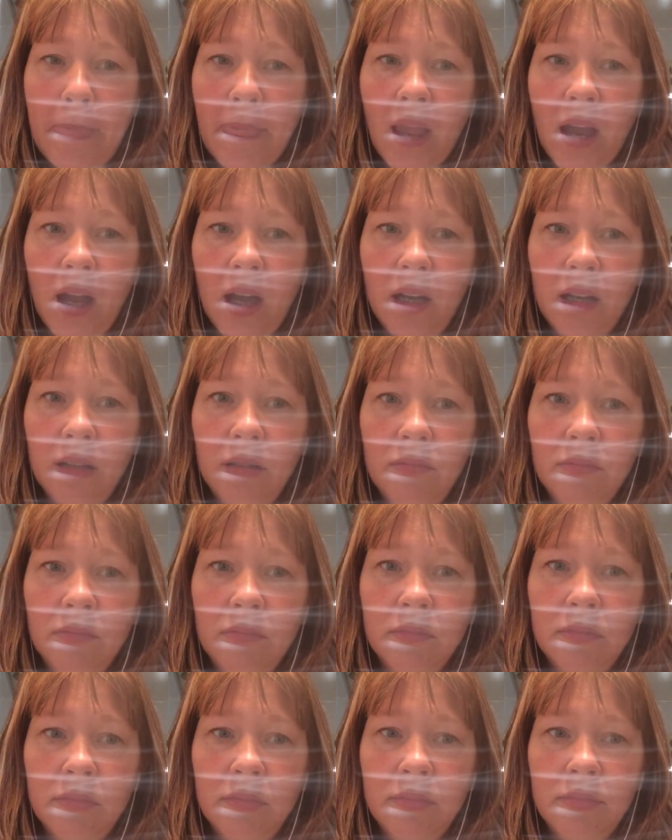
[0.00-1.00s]

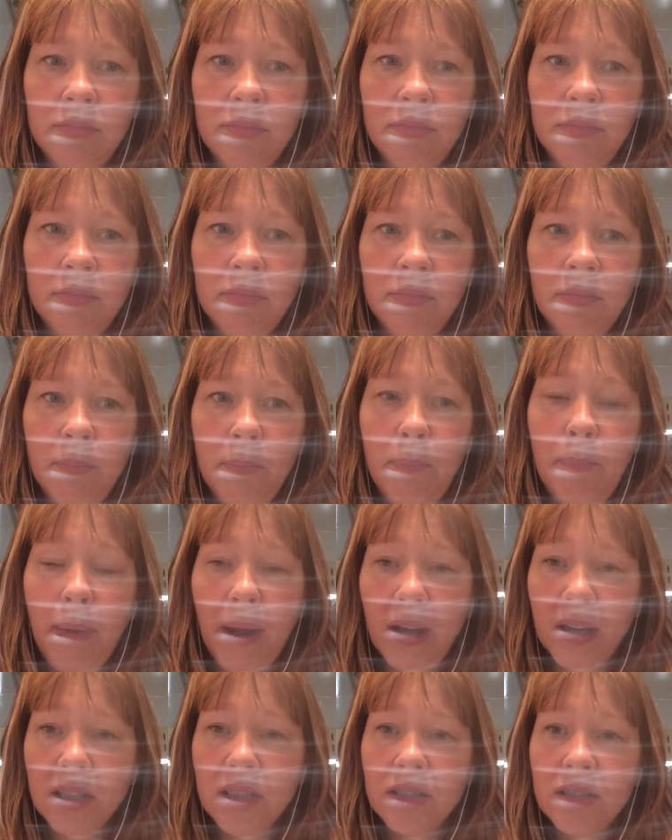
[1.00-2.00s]

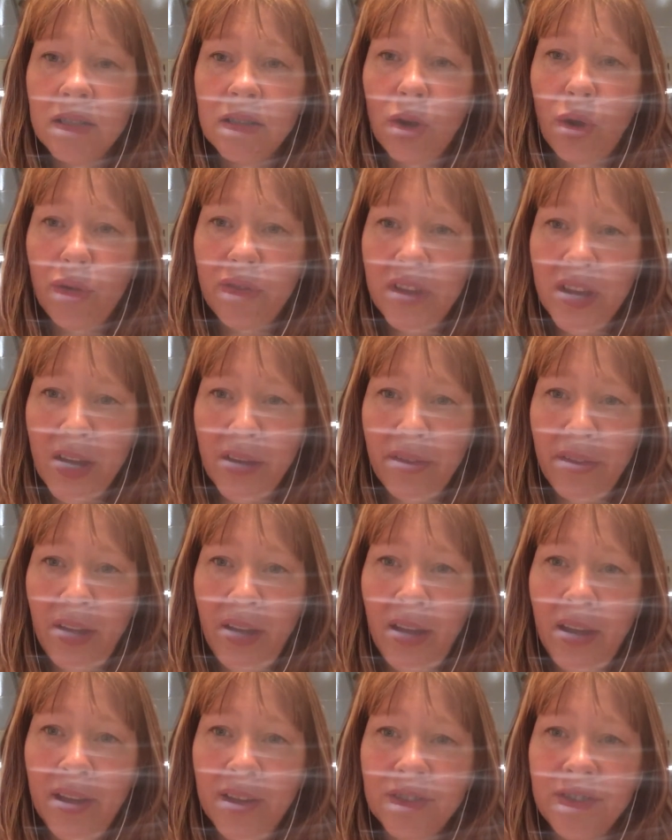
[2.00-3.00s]
But on the other
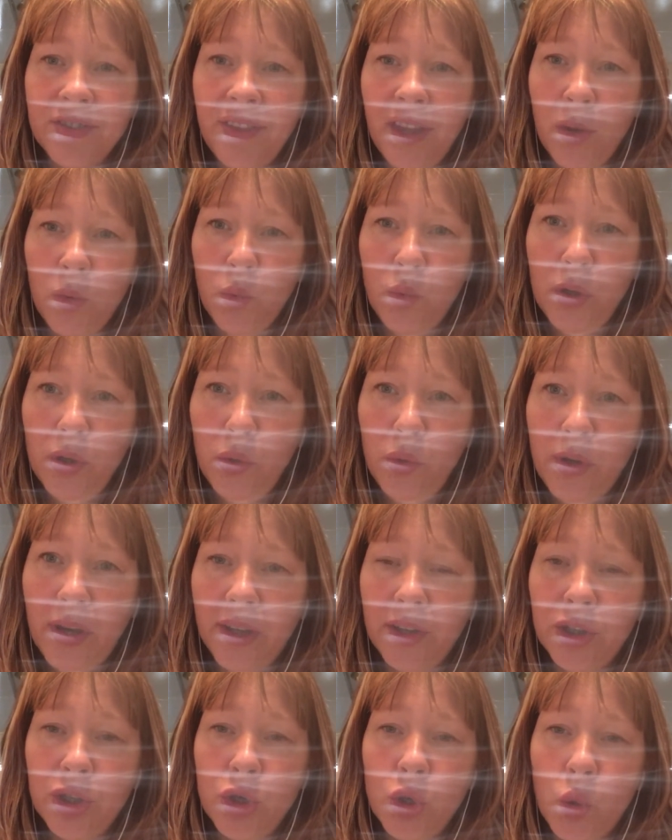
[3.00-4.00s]
hand, they will get
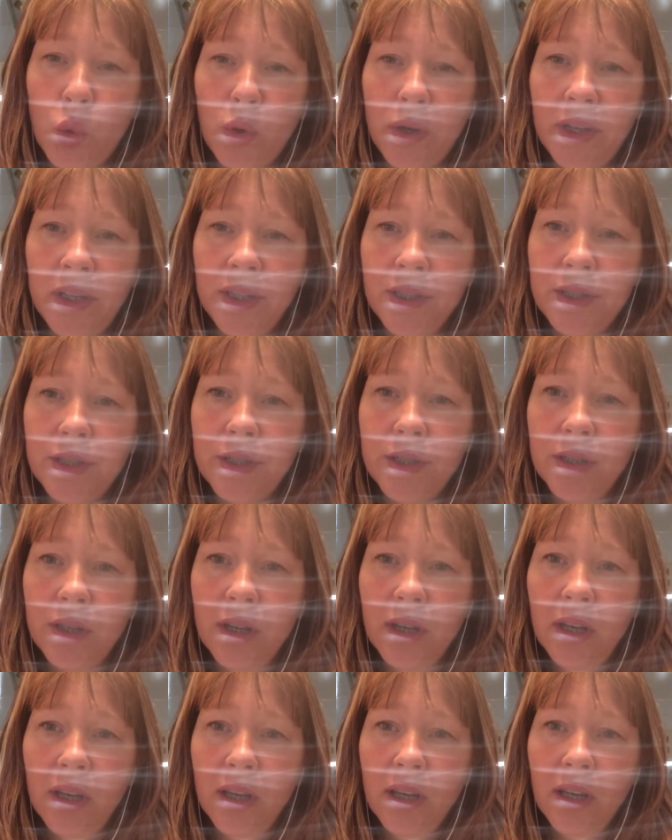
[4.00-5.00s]
annoyed
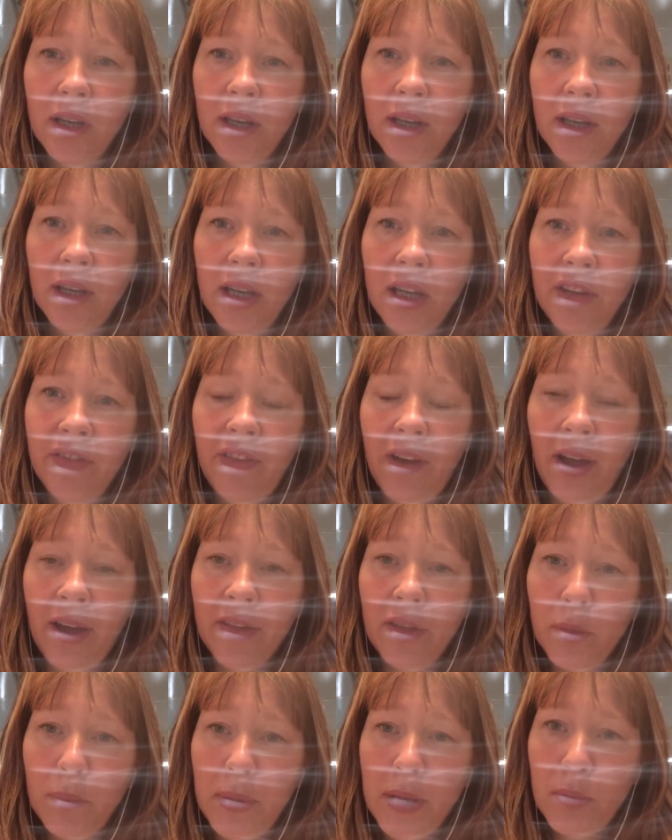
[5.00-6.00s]
if
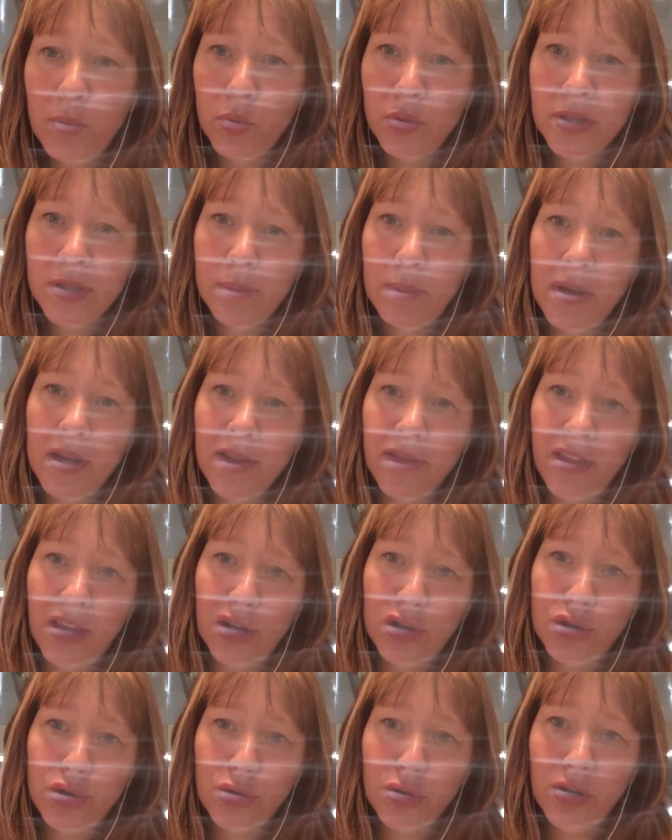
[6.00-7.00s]
other people speak their
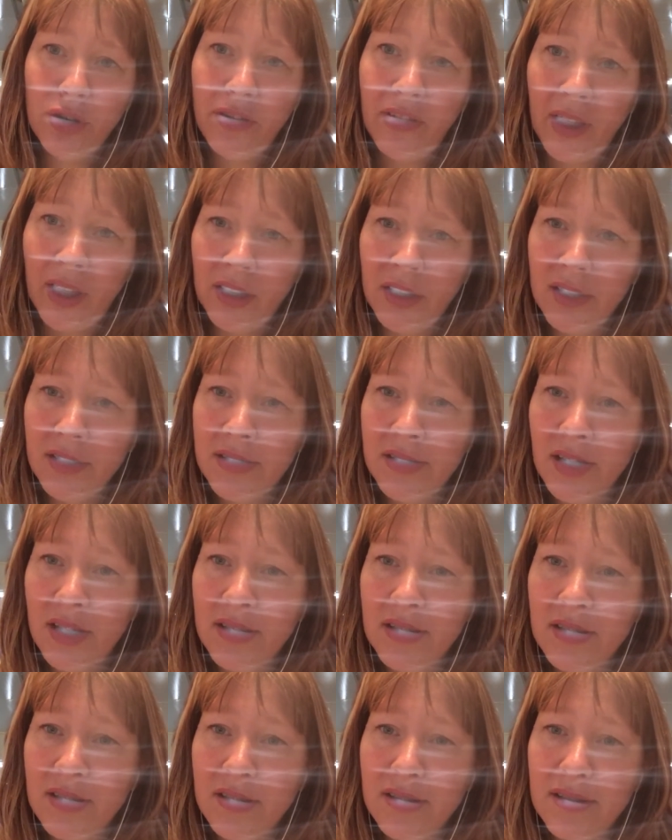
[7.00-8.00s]
truth and it
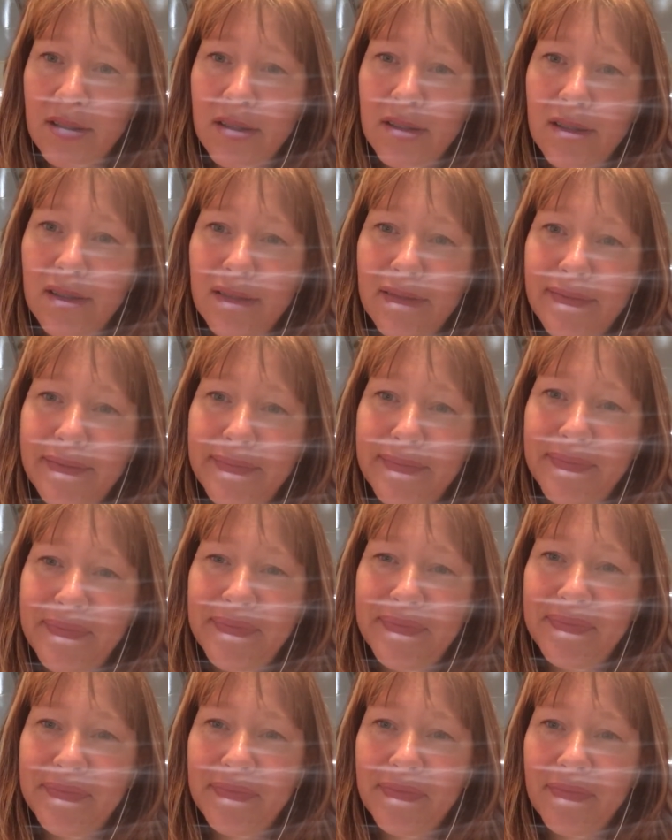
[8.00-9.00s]
doesn't
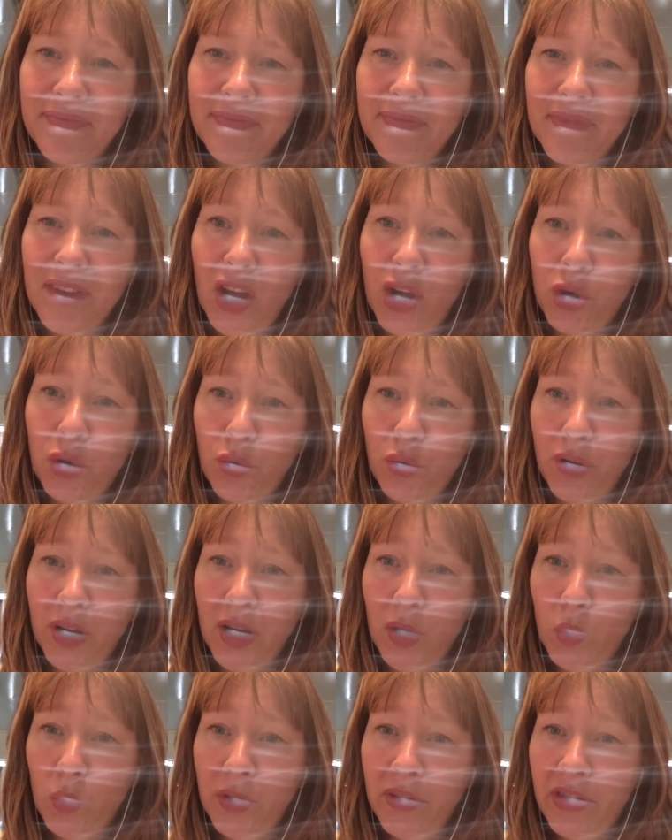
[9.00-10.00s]
agree
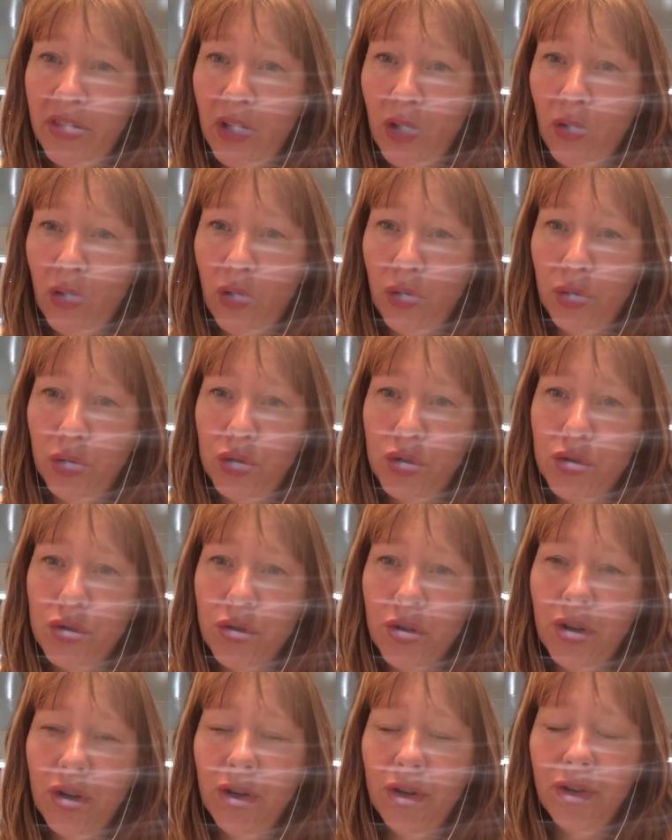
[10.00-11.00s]
with their own
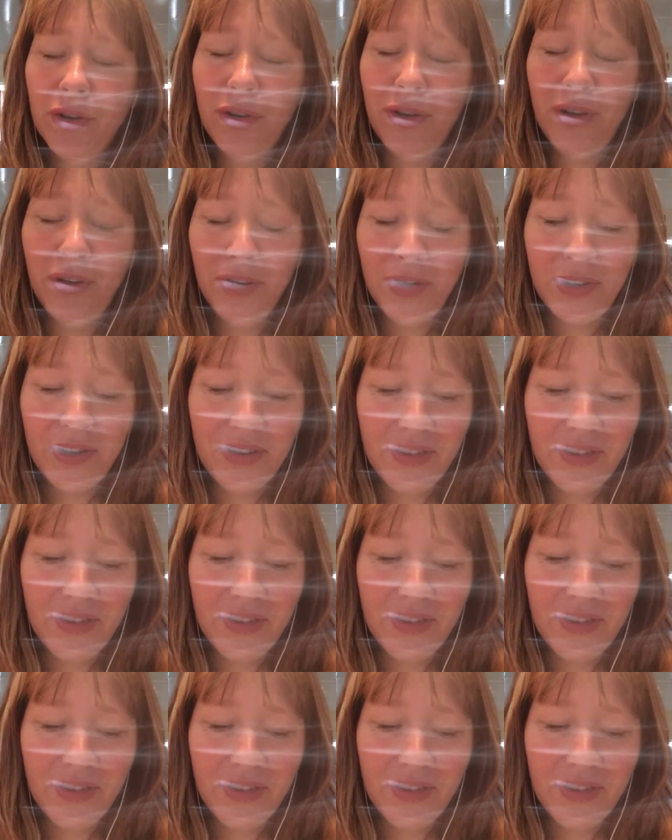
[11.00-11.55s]
truth.